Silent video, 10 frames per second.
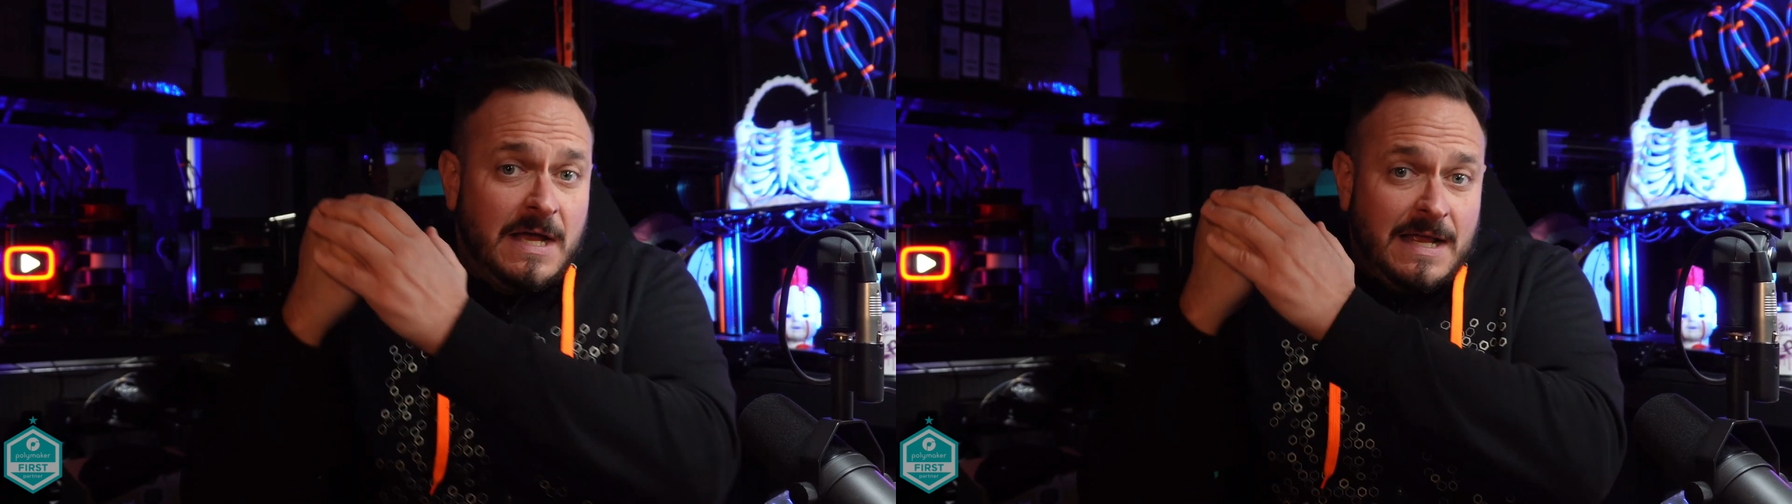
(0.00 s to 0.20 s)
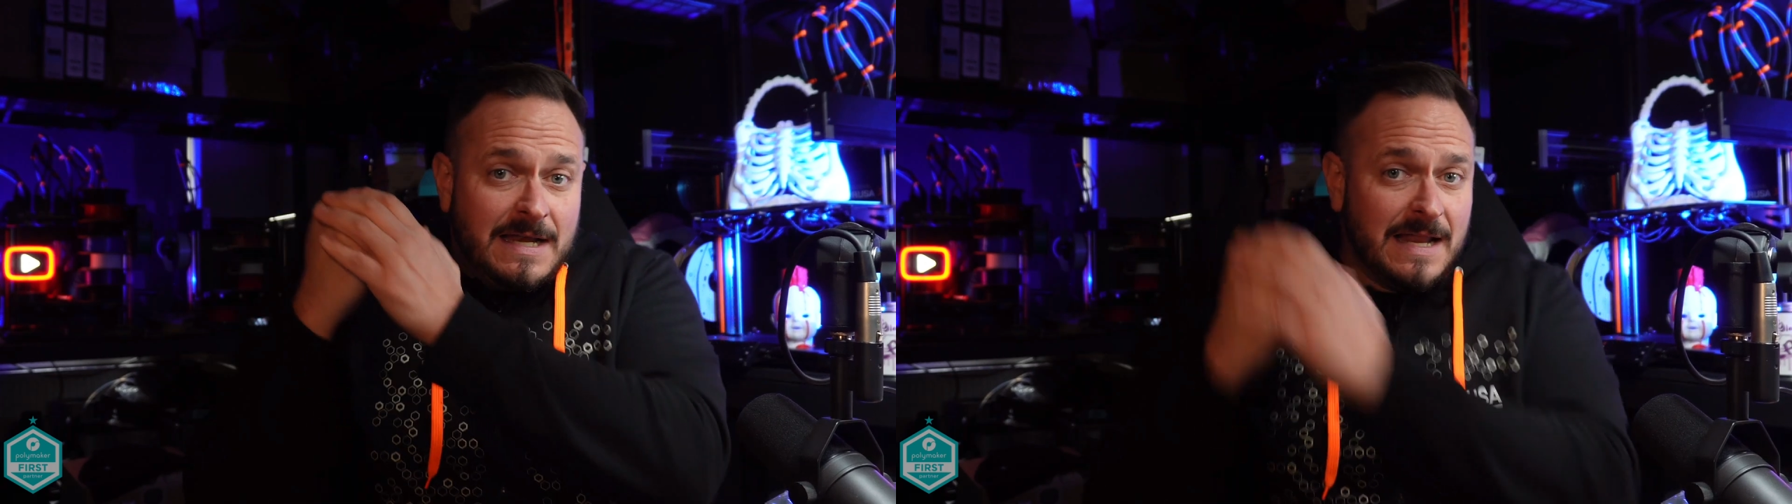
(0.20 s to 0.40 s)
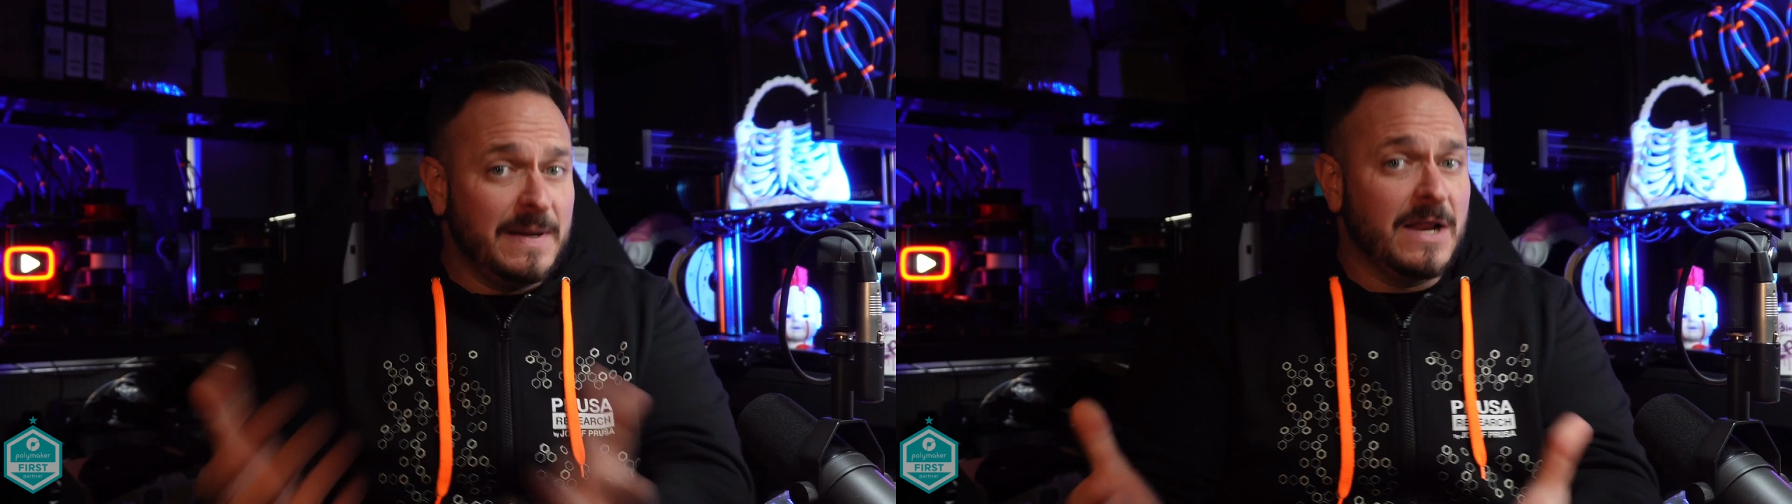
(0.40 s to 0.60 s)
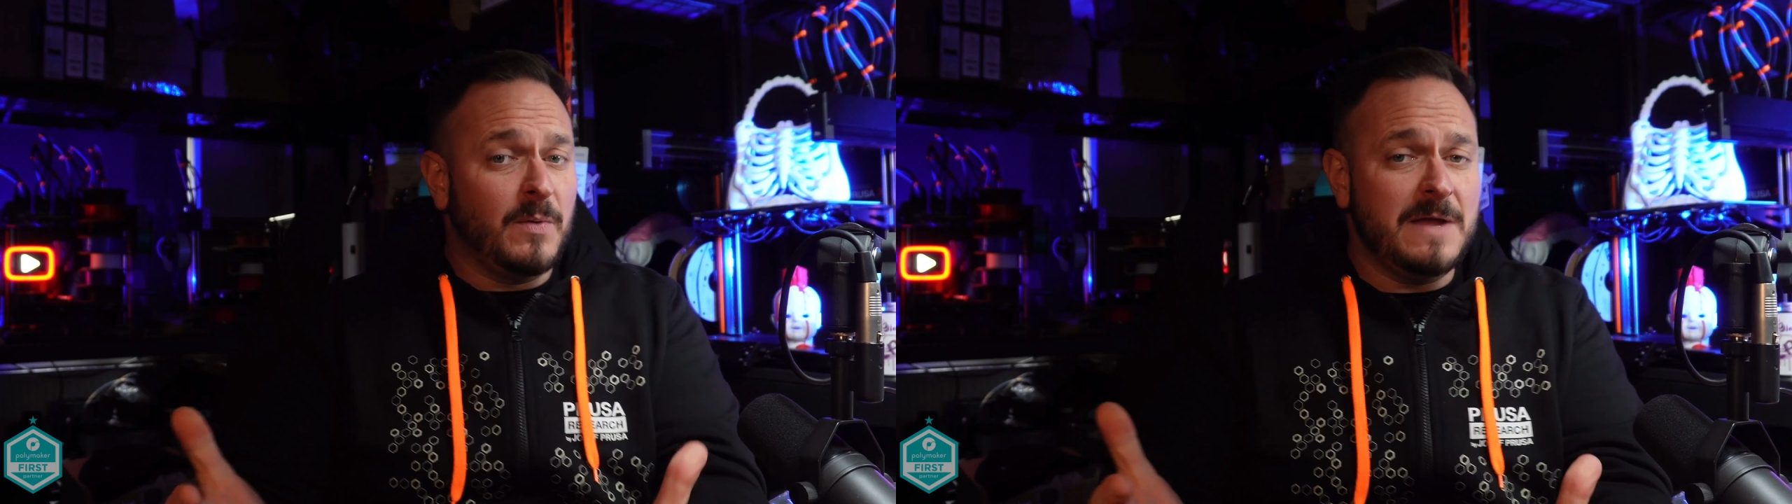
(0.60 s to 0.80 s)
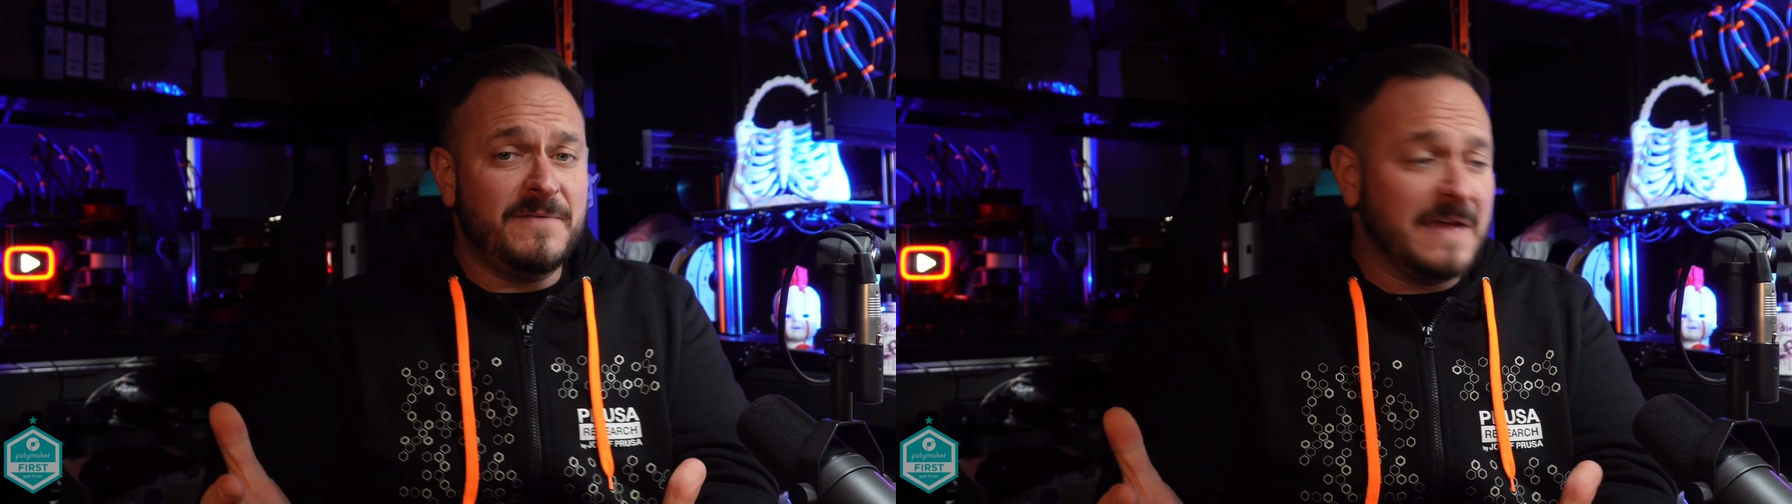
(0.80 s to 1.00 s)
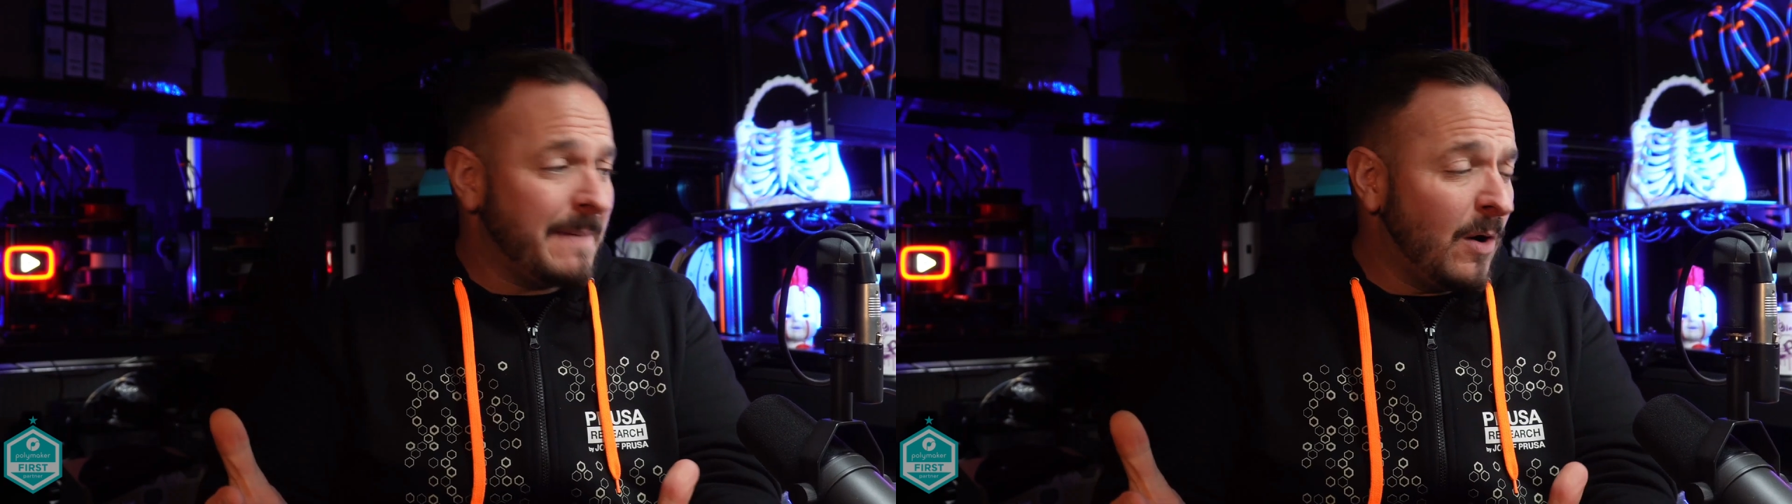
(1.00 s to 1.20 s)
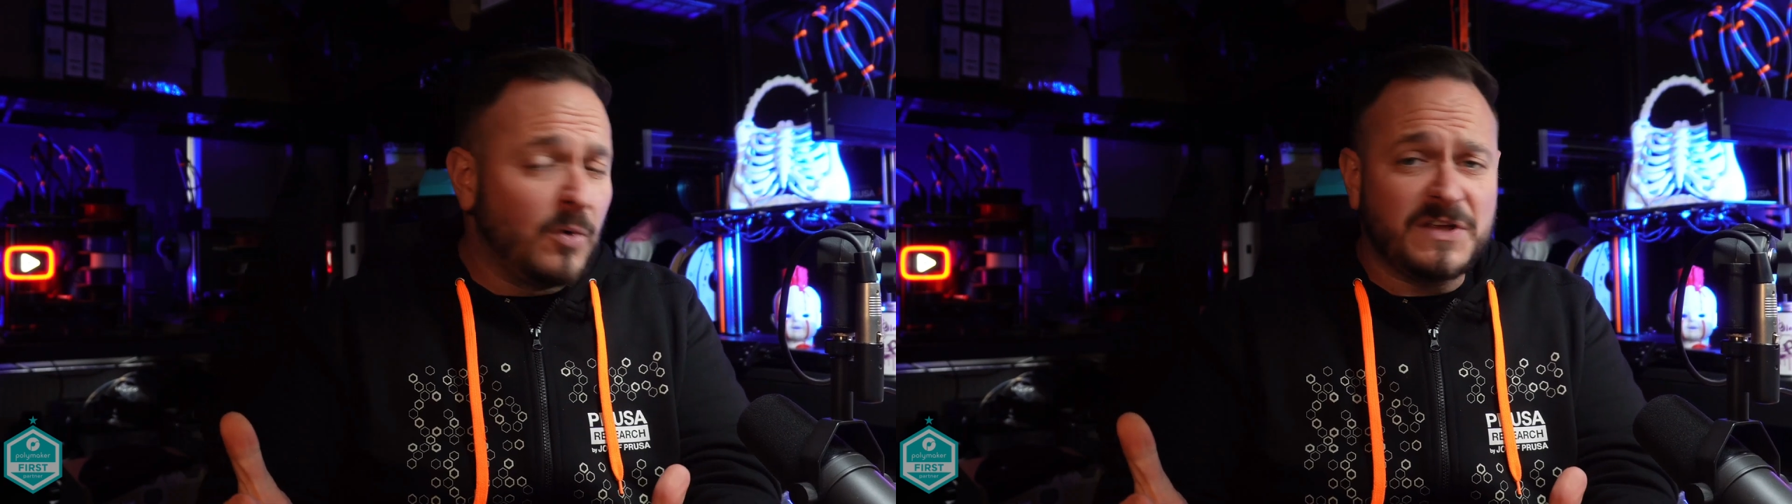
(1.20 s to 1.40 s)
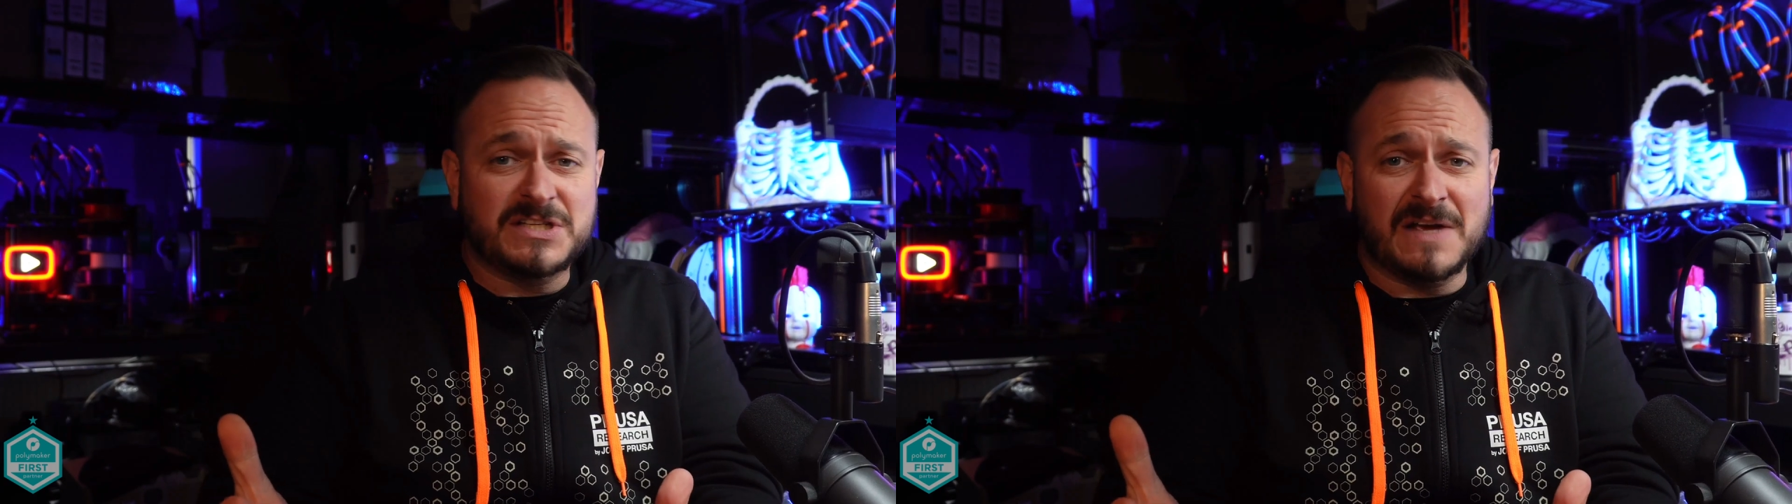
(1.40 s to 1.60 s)
Let me know what you think about all
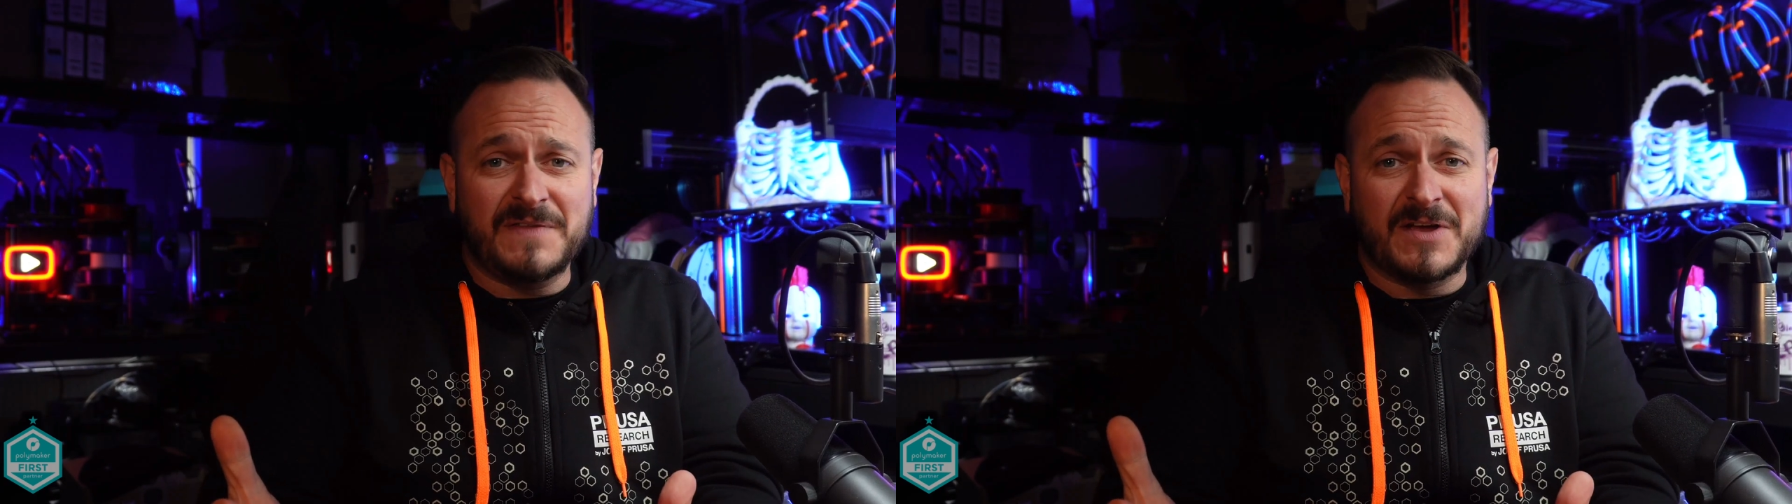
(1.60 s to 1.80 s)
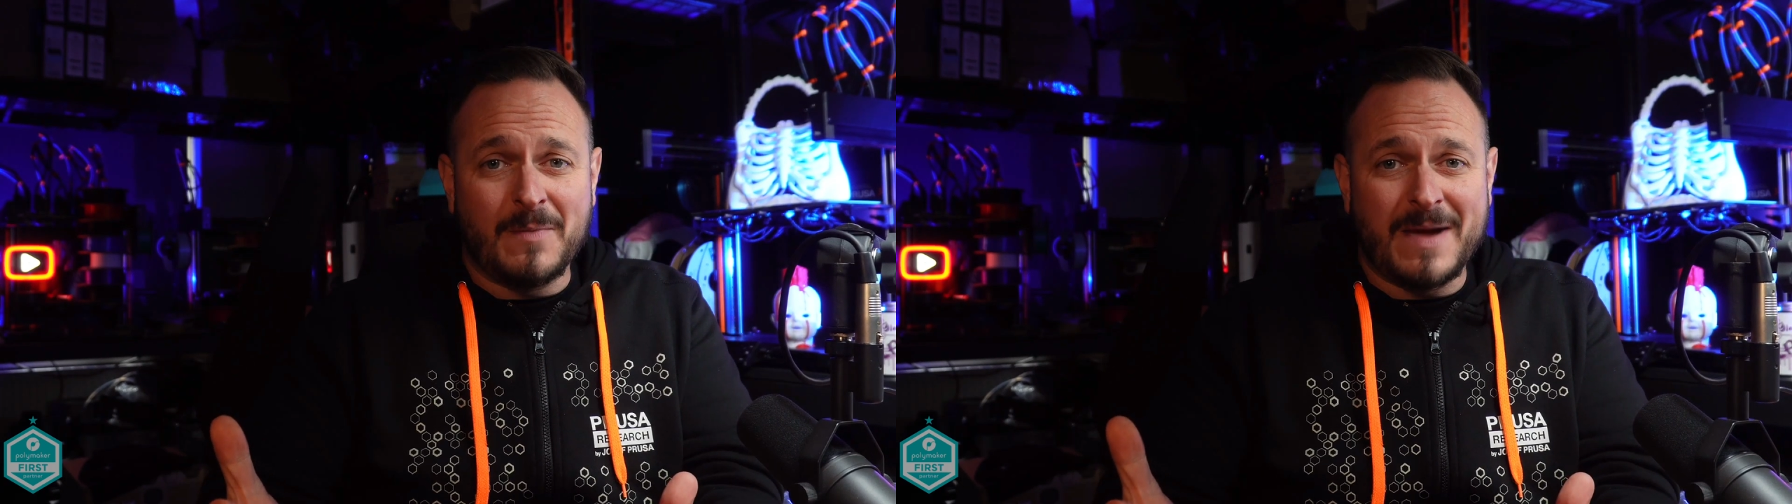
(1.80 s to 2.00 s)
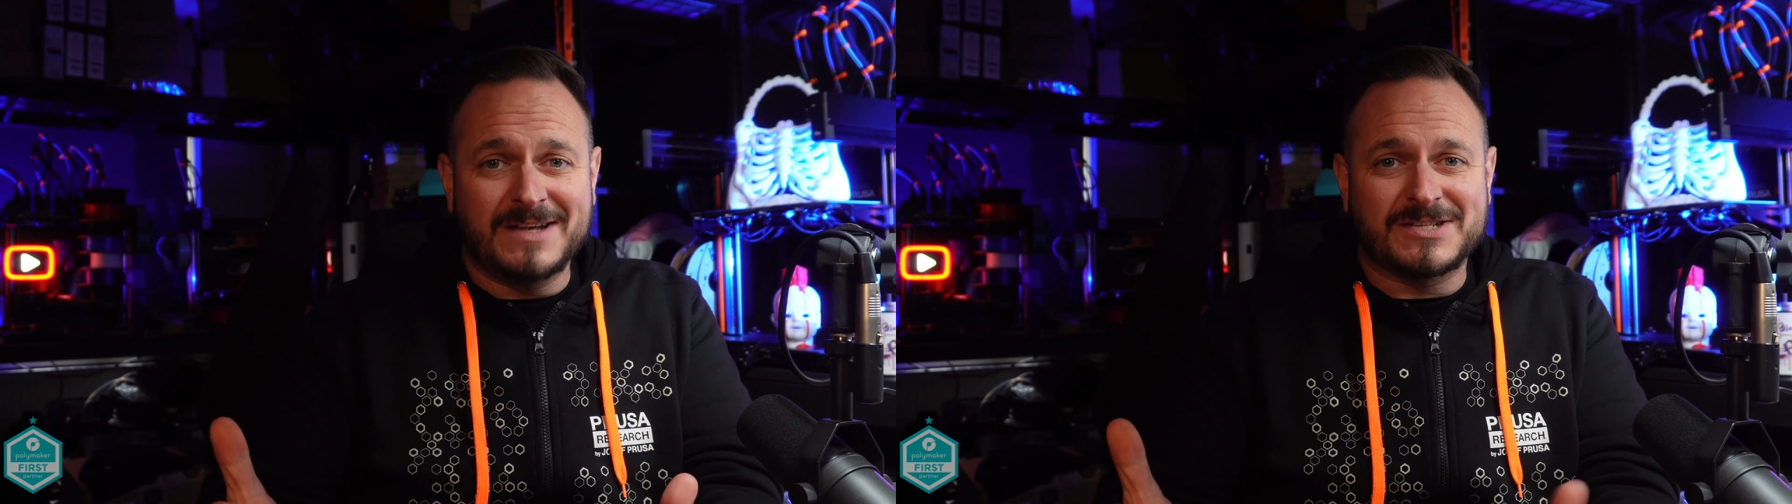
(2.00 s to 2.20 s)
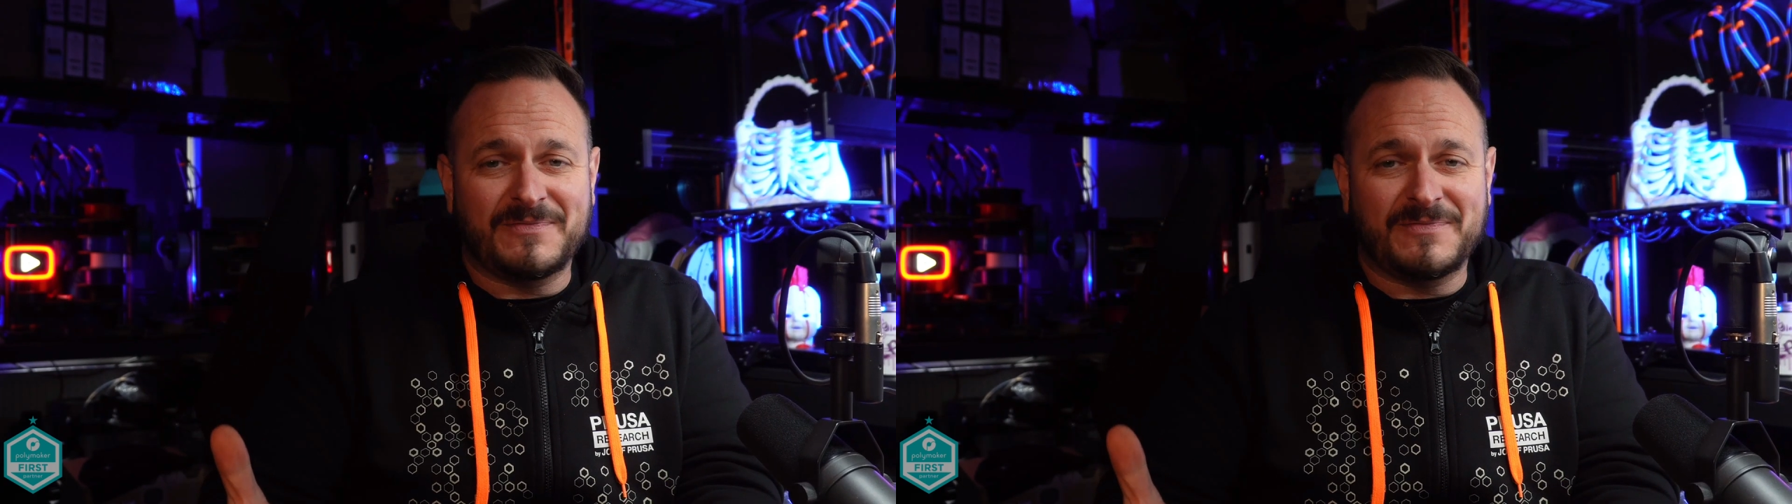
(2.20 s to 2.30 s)
this stuff in the comments.